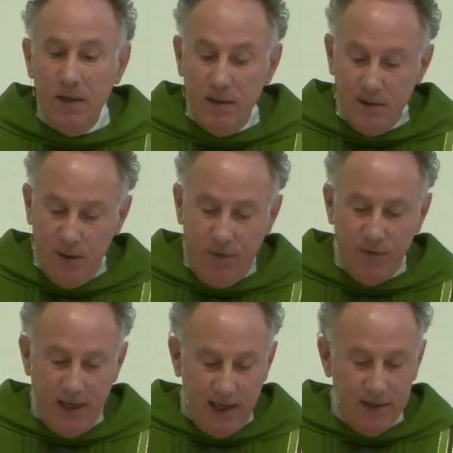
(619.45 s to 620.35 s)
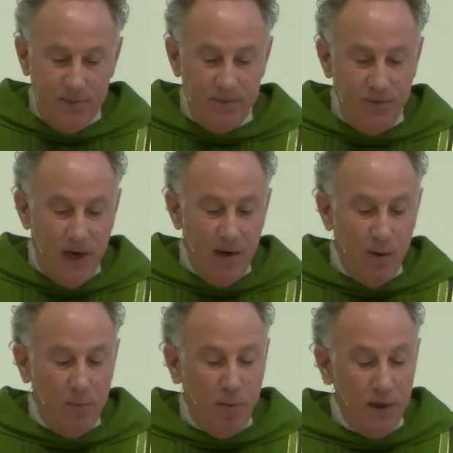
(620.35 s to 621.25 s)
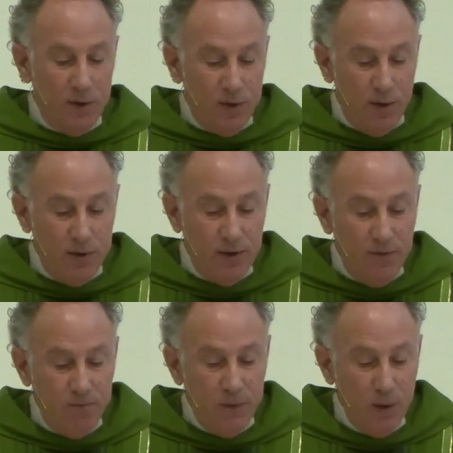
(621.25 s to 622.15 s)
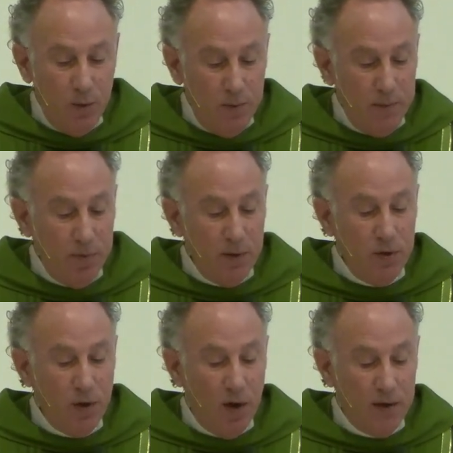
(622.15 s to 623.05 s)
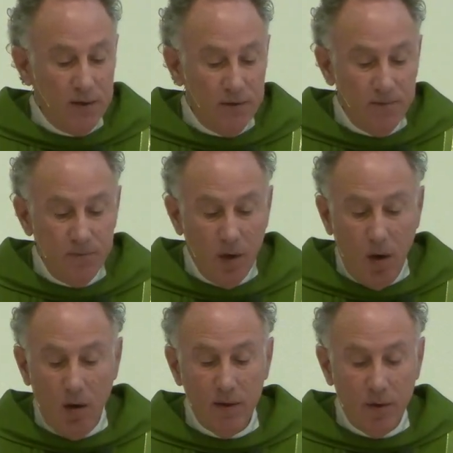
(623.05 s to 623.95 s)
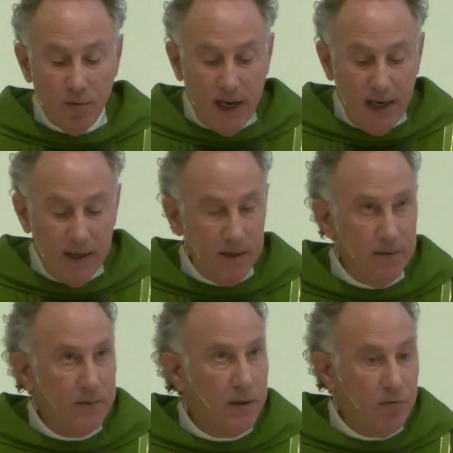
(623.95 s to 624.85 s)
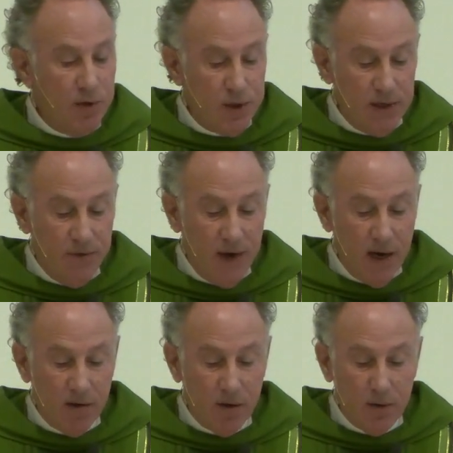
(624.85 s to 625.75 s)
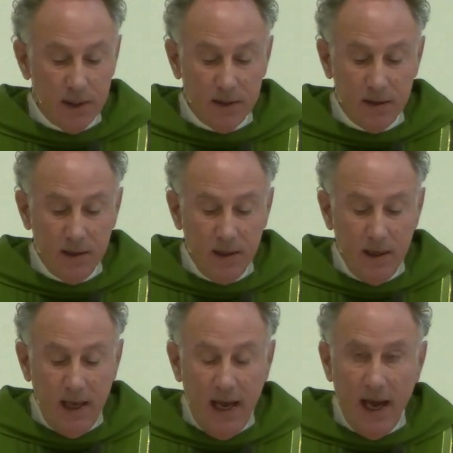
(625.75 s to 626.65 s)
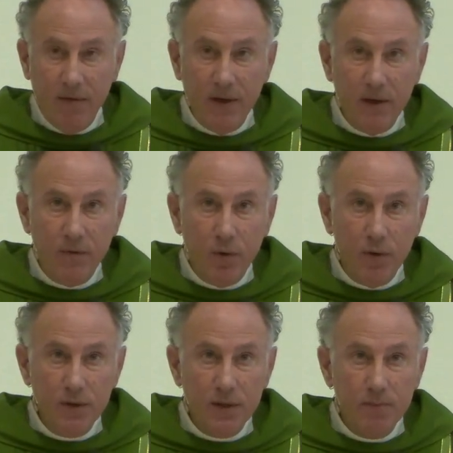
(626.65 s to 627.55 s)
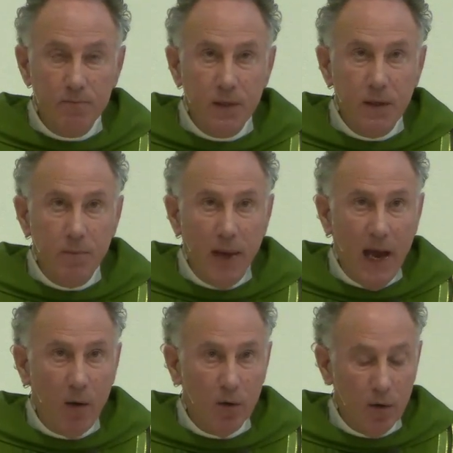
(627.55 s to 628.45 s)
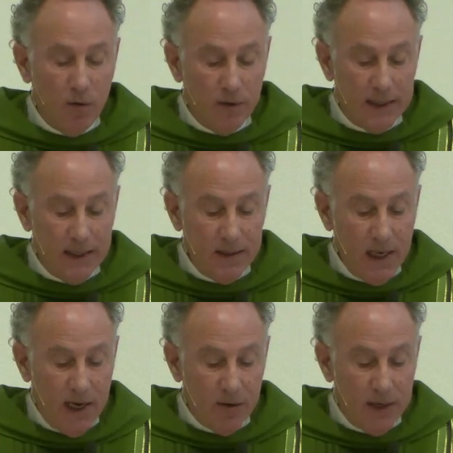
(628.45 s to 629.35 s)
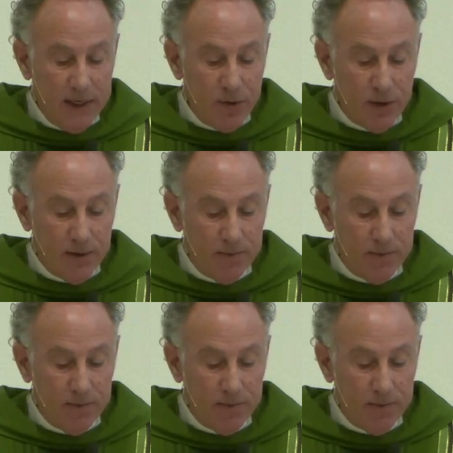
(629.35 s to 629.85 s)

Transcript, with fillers: So yeah, Pharaoh appoints Joseph, who will be put in charge of all the grain, enriching Pharaoh and having, of course, power over the entire nation.